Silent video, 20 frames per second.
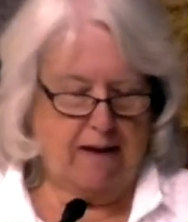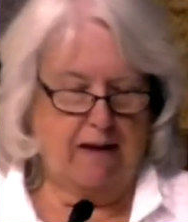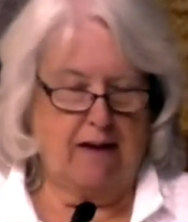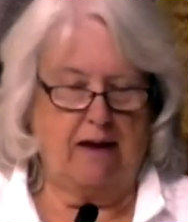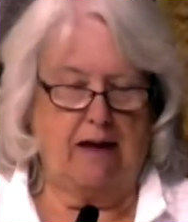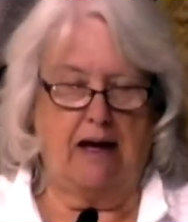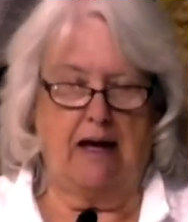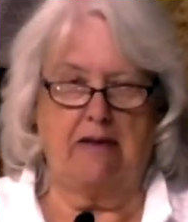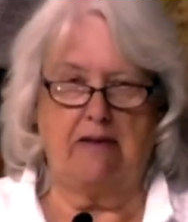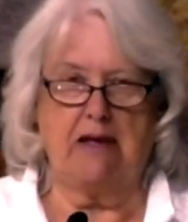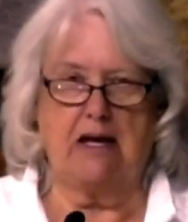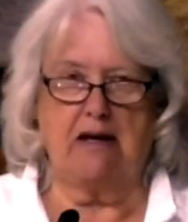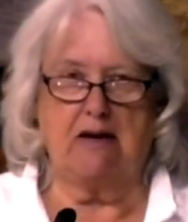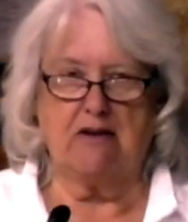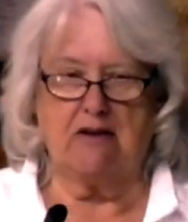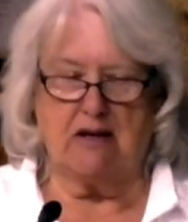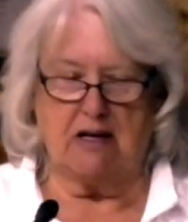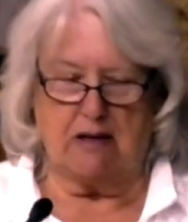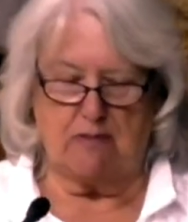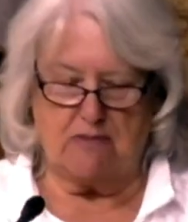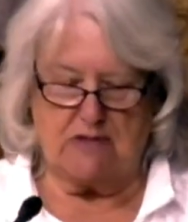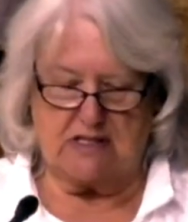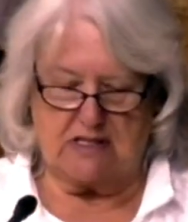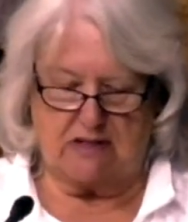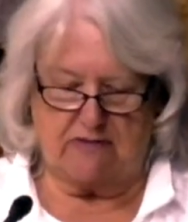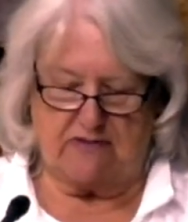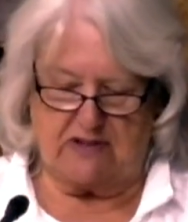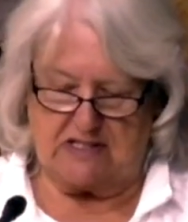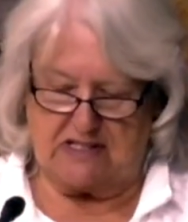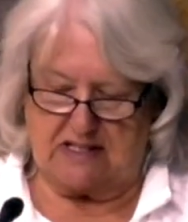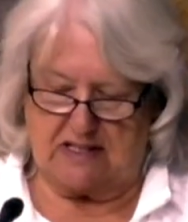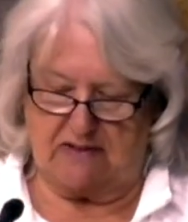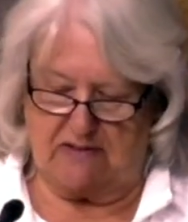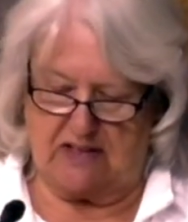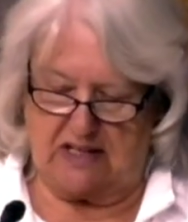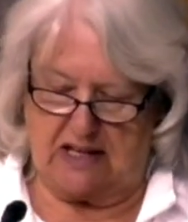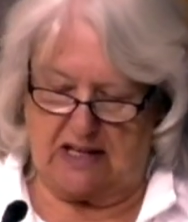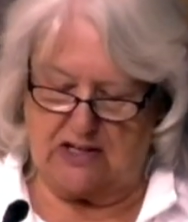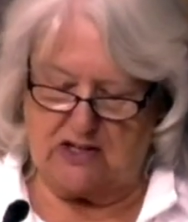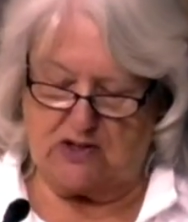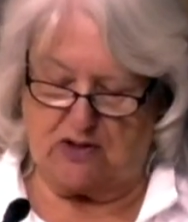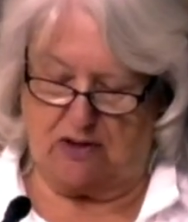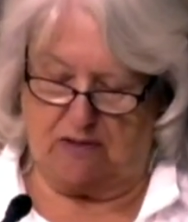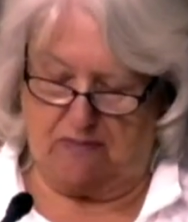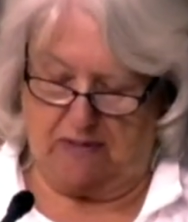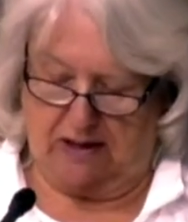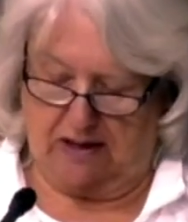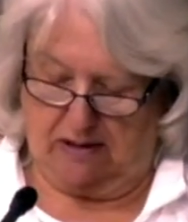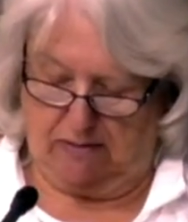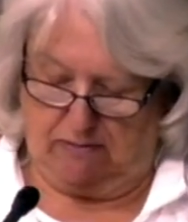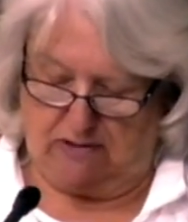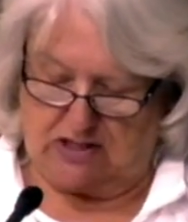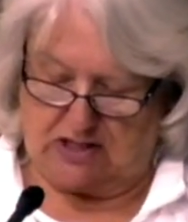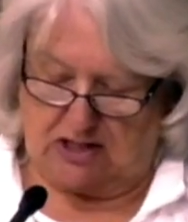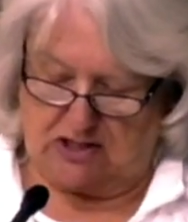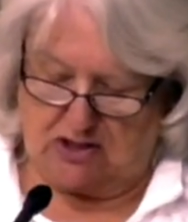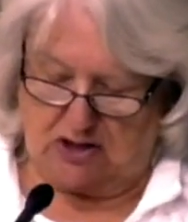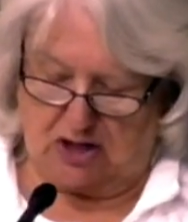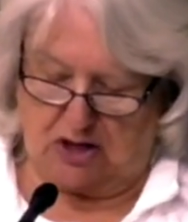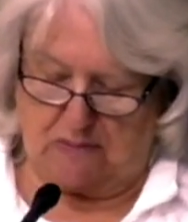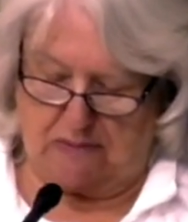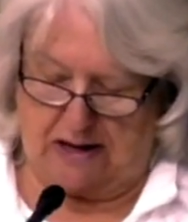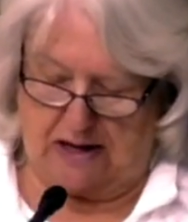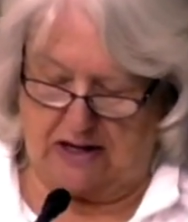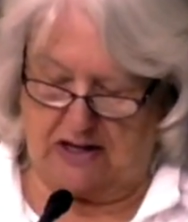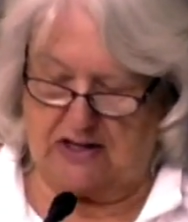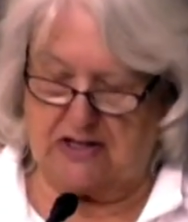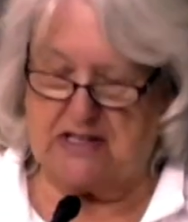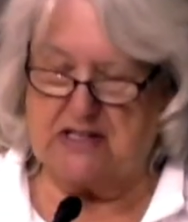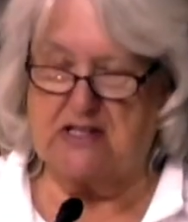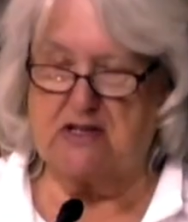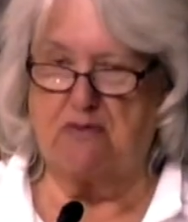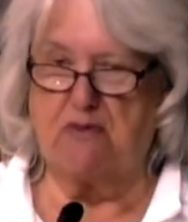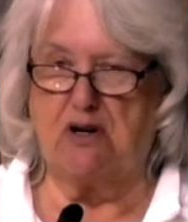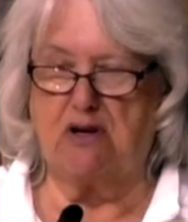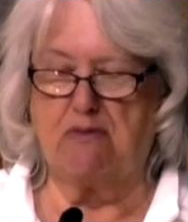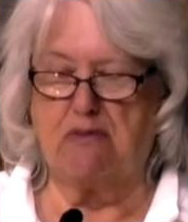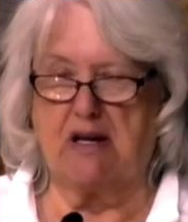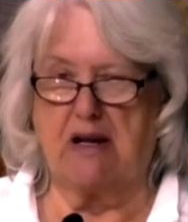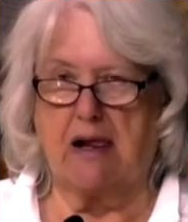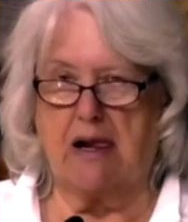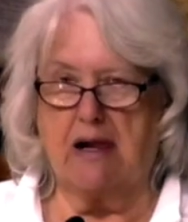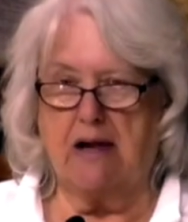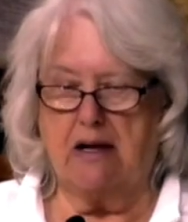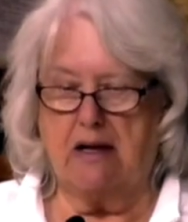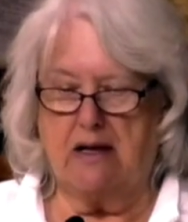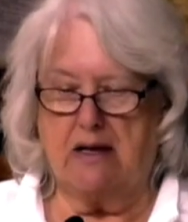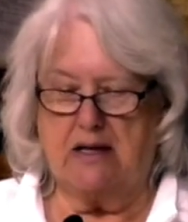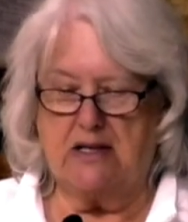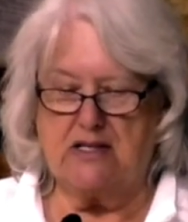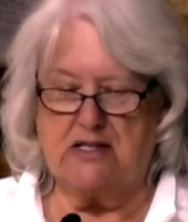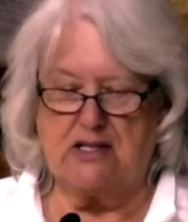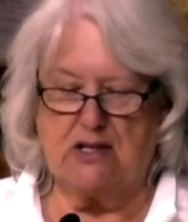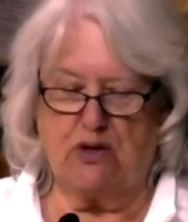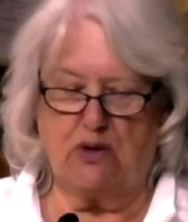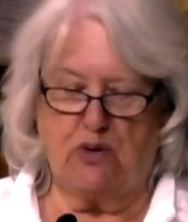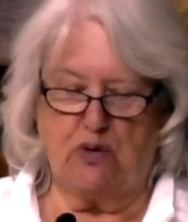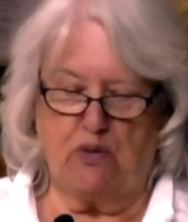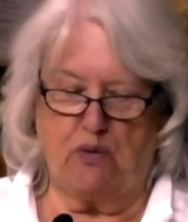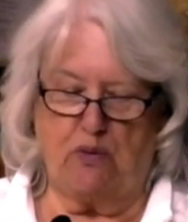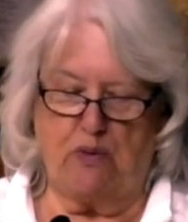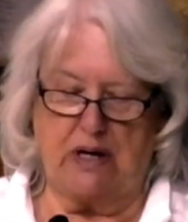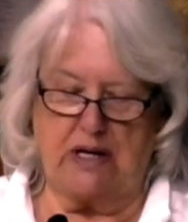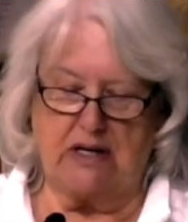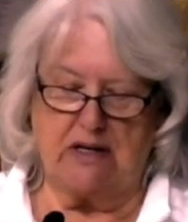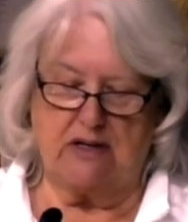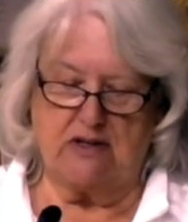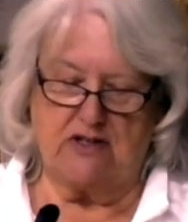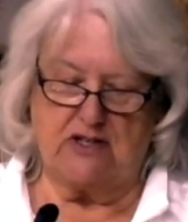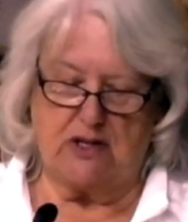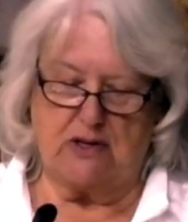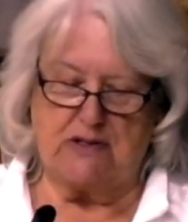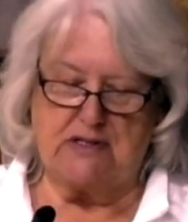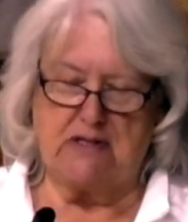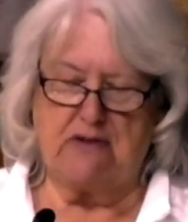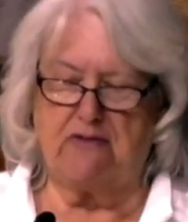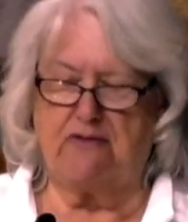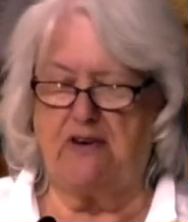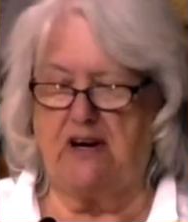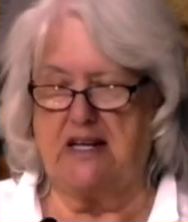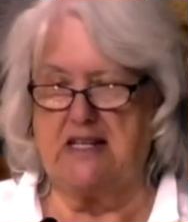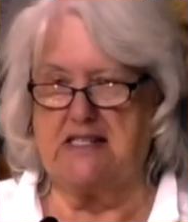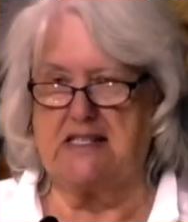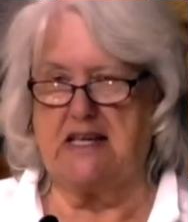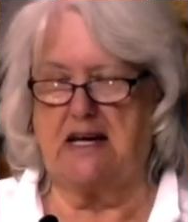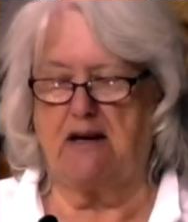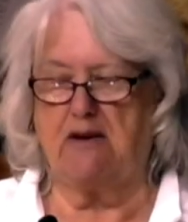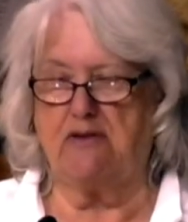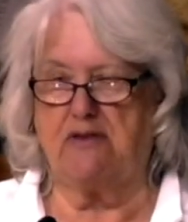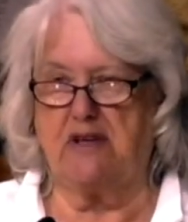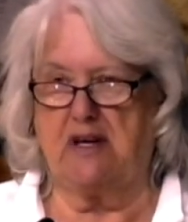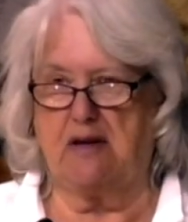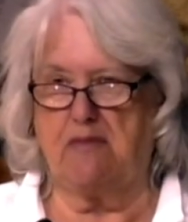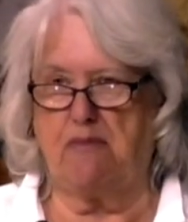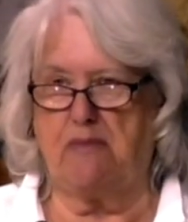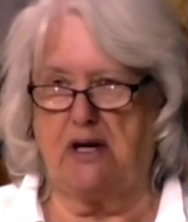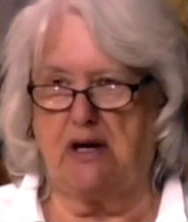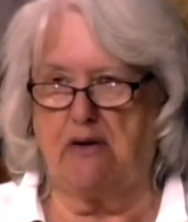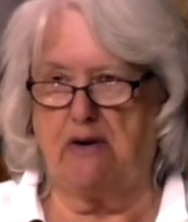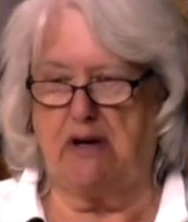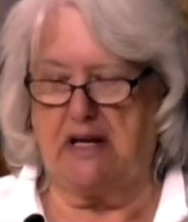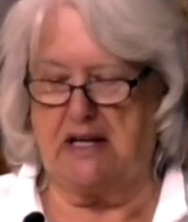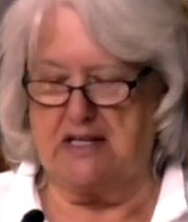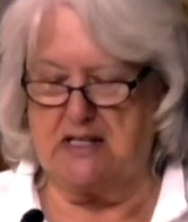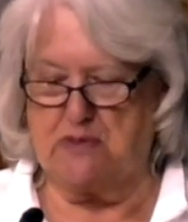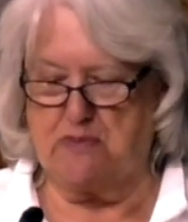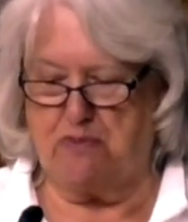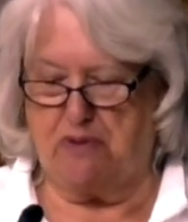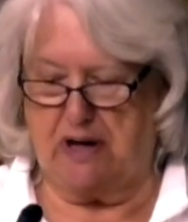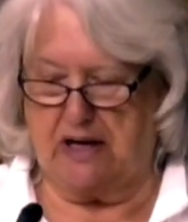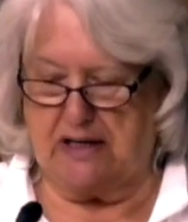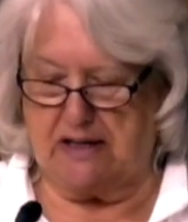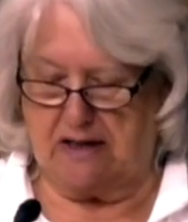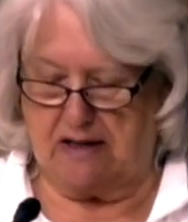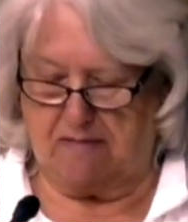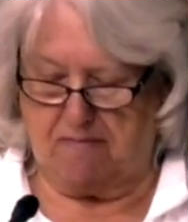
And then comes the visit of the angel, which I'll talk about in just a moment. So when Joseph finds out that Mary is pregnant,